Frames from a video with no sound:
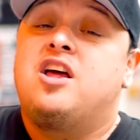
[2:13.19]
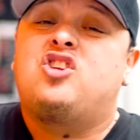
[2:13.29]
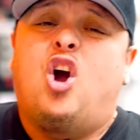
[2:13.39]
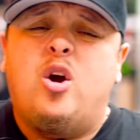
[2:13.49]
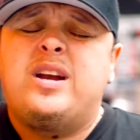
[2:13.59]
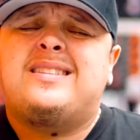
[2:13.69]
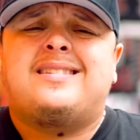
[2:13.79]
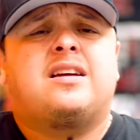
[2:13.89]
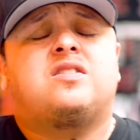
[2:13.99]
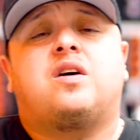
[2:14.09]
The only
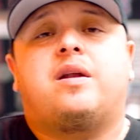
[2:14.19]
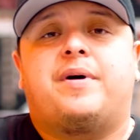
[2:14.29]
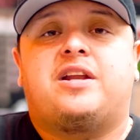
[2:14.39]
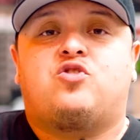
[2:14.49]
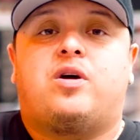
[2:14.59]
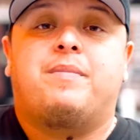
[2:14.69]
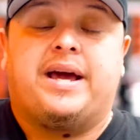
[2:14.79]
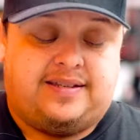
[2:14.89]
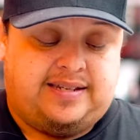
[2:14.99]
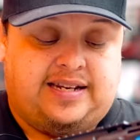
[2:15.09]
downside about a drum
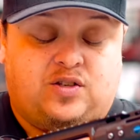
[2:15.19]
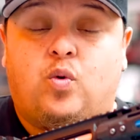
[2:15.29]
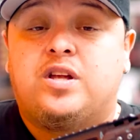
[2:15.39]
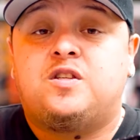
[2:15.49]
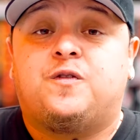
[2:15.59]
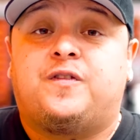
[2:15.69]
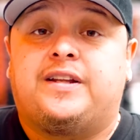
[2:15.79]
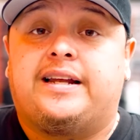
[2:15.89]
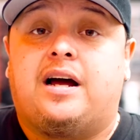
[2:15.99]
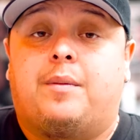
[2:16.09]
magazine is once you
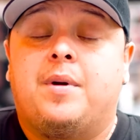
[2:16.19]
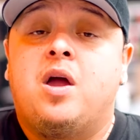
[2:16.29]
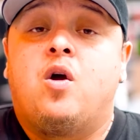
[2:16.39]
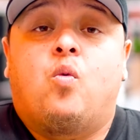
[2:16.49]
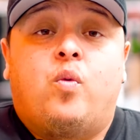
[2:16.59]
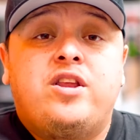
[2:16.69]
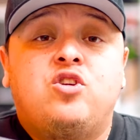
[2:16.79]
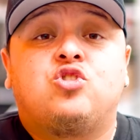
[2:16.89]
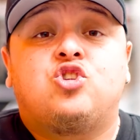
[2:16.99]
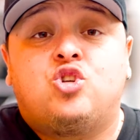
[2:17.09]
fill it up, when
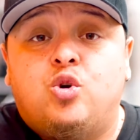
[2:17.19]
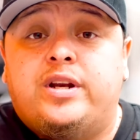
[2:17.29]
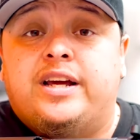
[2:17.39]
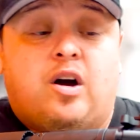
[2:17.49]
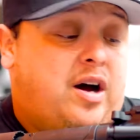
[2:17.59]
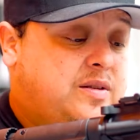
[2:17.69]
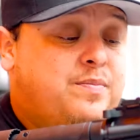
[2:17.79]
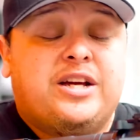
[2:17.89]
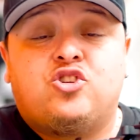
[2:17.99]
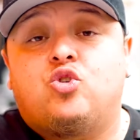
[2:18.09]
you're shooting, guys,
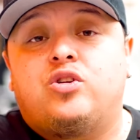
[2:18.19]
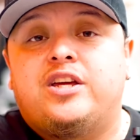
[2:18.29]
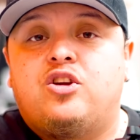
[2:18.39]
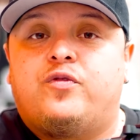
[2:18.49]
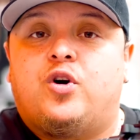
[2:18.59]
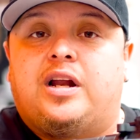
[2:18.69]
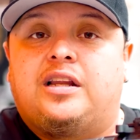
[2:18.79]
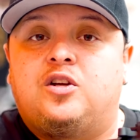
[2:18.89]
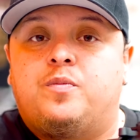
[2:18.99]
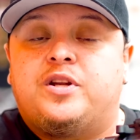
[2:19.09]
make sure that you've got a
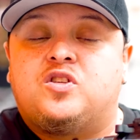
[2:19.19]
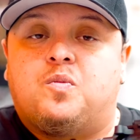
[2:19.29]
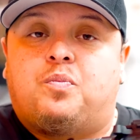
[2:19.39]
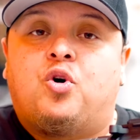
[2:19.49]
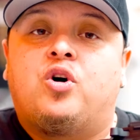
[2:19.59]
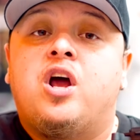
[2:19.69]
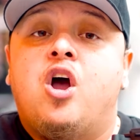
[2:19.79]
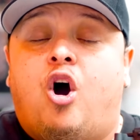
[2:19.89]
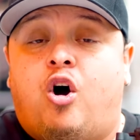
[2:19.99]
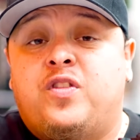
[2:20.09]
little bit of support
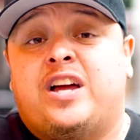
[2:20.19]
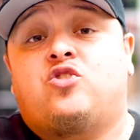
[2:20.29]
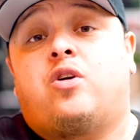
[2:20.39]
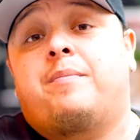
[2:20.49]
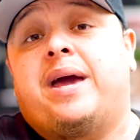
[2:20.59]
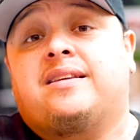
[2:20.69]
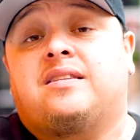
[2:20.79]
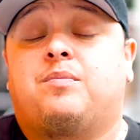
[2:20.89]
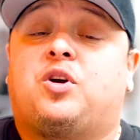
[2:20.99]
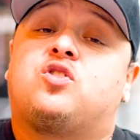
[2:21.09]
on that drum
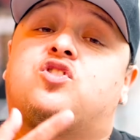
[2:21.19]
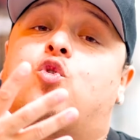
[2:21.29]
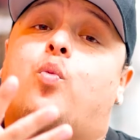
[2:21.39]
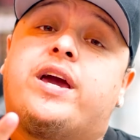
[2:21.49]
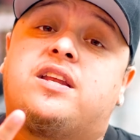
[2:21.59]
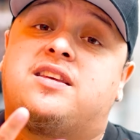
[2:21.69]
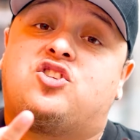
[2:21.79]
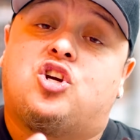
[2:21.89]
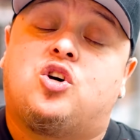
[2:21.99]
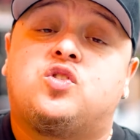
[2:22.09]
magazine, because the weight of the
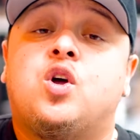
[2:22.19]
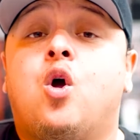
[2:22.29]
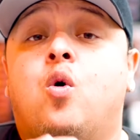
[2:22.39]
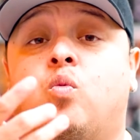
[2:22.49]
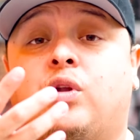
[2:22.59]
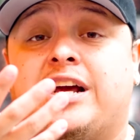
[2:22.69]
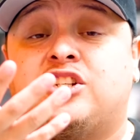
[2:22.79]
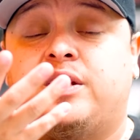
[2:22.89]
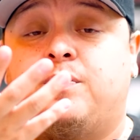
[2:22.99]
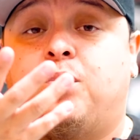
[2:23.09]
gels will
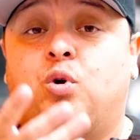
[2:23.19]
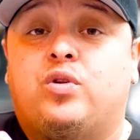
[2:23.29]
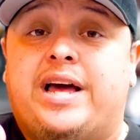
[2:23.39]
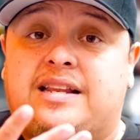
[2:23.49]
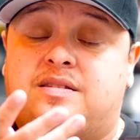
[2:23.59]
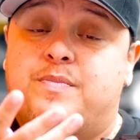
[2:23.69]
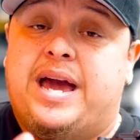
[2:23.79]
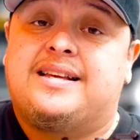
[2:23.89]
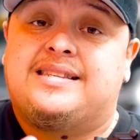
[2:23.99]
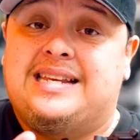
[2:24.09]
actually pull that
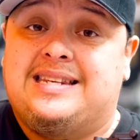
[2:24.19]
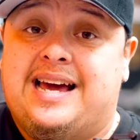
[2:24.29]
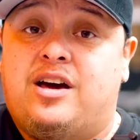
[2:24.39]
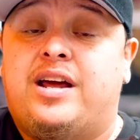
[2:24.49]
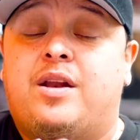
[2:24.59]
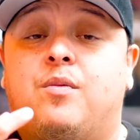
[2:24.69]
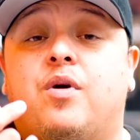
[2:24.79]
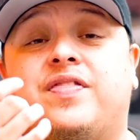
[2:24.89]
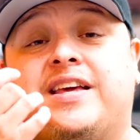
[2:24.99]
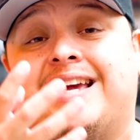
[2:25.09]
magazine down and
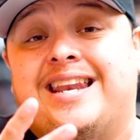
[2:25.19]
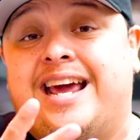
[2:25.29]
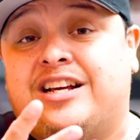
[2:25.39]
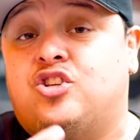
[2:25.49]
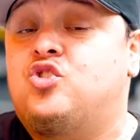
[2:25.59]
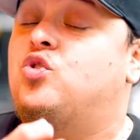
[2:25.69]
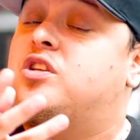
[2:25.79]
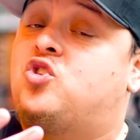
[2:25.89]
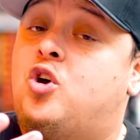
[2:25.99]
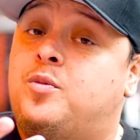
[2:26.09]
the connections or the
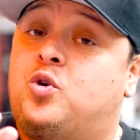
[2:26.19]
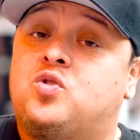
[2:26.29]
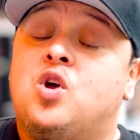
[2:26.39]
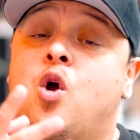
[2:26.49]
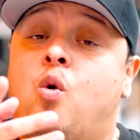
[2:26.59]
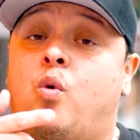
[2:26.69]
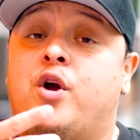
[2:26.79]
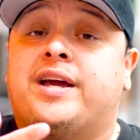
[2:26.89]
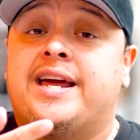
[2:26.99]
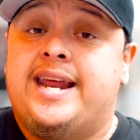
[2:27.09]
terminals
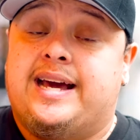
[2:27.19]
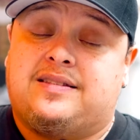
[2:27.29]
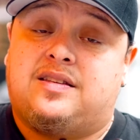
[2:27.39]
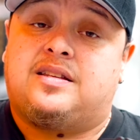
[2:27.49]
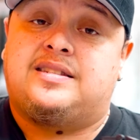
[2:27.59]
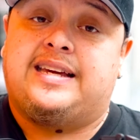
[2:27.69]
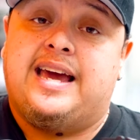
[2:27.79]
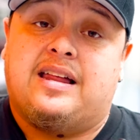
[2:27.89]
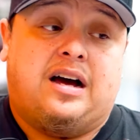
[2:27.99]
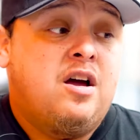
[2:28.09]
won't connect
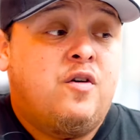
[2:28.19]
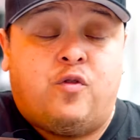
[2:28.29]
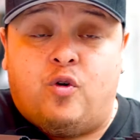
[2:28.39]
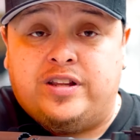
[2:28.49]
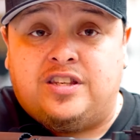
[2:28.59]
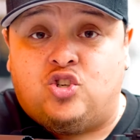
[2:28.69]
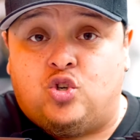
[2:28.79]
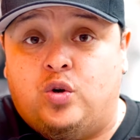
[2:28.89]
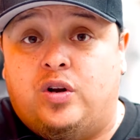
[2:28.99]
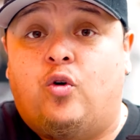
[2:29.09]
together for it to
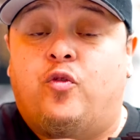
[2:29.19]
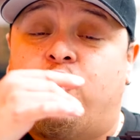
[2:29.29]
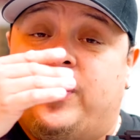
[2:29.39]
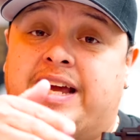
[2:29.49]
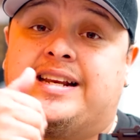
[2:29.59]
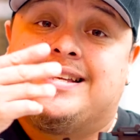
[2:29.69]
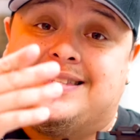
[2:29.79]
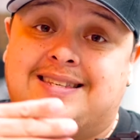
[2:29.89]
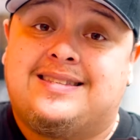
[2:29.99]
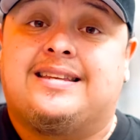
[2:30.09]
shoot or feed
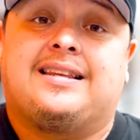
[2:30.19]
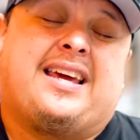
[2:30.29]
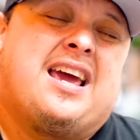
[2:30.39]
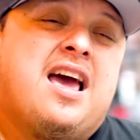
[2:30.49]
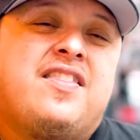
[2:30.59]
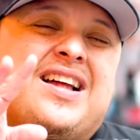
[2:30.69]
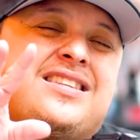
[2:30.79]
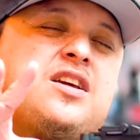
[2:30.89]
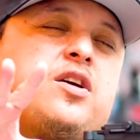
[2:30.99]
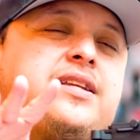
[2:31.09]
consistently. That's
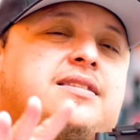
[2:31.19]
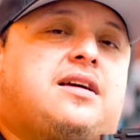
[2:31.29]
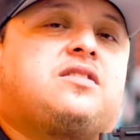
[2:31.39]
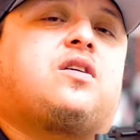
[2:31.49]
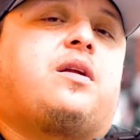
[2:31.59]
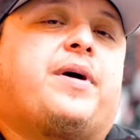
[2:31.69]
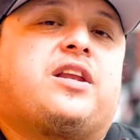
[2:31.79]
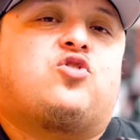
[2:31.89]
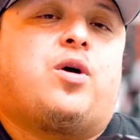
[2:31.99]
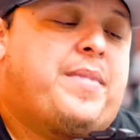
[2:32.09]
the only downside about
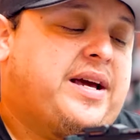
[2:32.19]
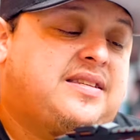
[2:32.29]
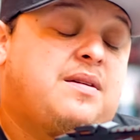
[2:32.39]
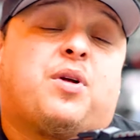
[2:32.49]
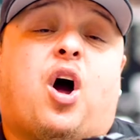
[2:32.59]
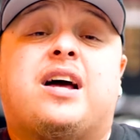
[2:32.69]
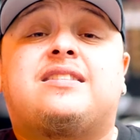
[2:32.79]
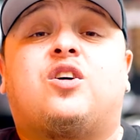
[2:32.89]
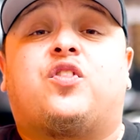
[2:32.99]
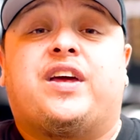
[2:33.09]
a drum magazine, but I
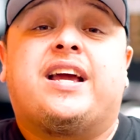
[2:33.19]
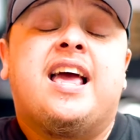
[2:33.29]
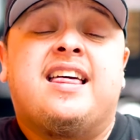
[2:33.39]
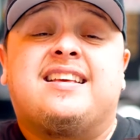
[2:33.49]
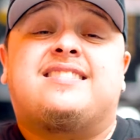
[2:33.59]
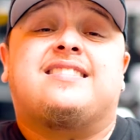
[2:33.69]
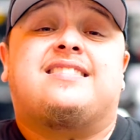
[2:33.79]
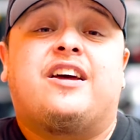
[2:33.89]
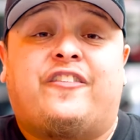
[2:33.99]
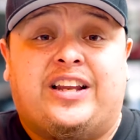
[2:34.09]
still think this is
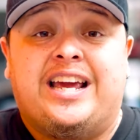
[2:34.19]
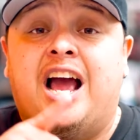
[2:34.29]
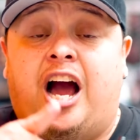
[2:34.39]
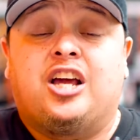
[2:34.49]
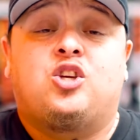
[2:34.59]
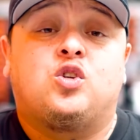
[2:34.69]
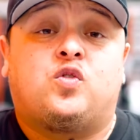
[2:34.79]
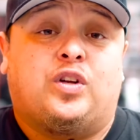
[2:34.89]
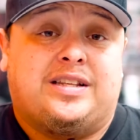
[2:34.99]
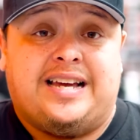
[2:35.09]
definitely a
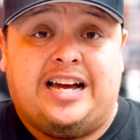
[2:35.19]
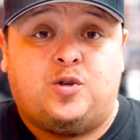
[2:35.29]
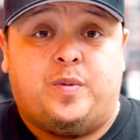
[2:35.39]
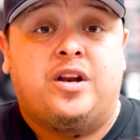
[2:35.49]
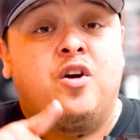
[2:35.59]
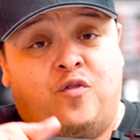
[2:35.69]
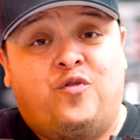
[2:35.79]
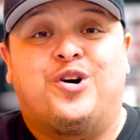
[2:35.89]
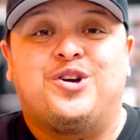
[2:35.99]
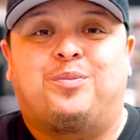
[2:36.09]
useful attachment
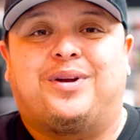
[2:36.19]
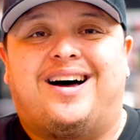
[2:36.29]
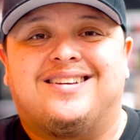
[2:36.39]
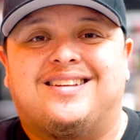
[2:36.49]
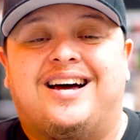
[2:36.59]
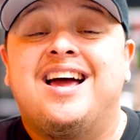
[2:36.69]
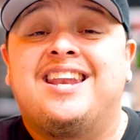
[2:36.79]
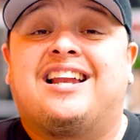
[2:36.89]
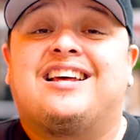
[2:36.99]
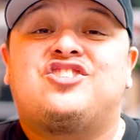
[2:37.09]
for your blaster.
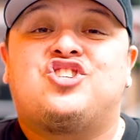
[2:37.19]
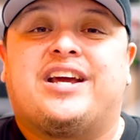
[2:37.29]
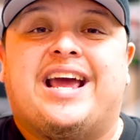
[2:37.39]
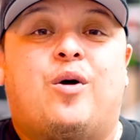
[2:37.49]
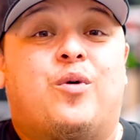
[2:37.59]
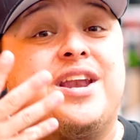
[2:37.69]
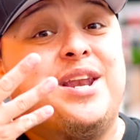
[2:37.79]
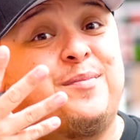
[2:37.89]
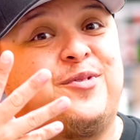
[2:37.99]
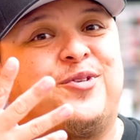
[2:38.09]
Now let's check out what
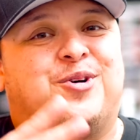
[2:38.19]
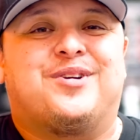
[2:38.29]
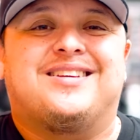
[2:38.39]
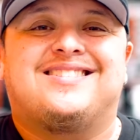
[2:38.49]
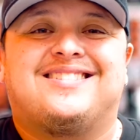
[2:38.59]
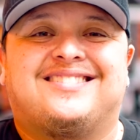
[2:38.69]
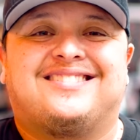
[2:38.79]
number 4 is.